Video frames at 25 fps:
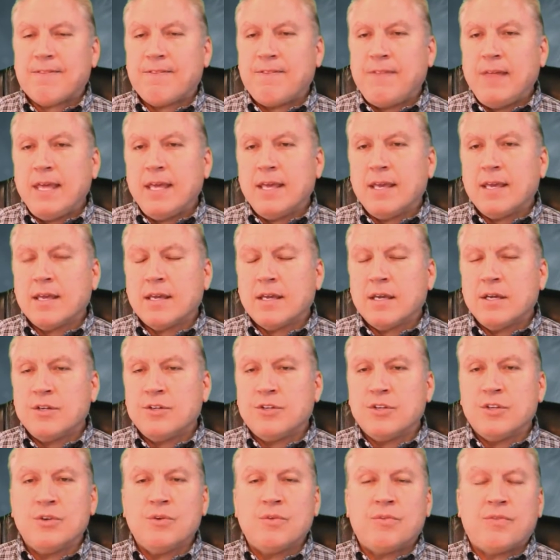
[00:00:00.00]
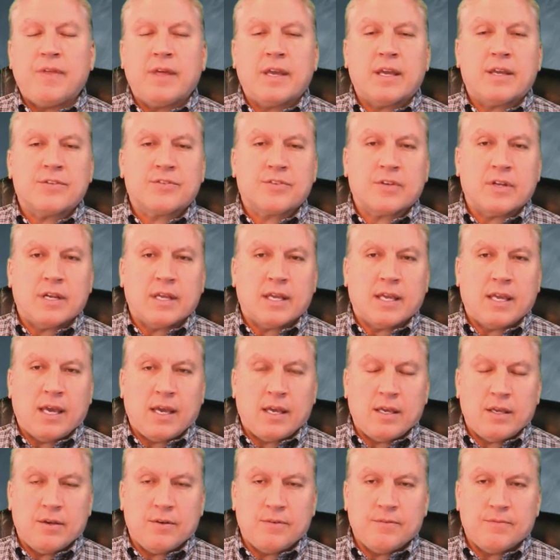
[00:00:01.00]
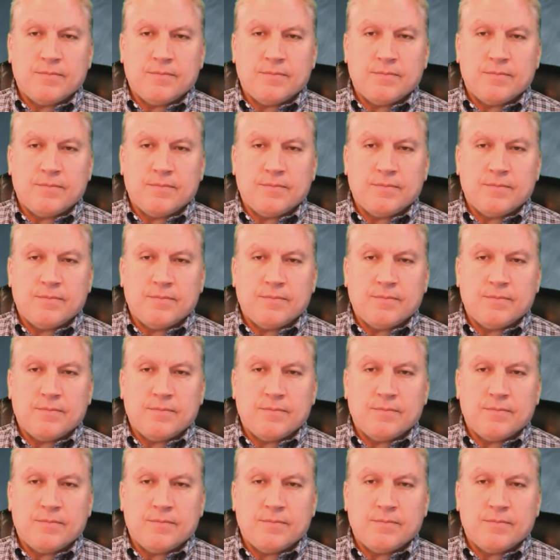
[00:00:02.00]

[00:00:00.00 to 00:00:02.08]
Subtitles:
thing do you think is going to get you?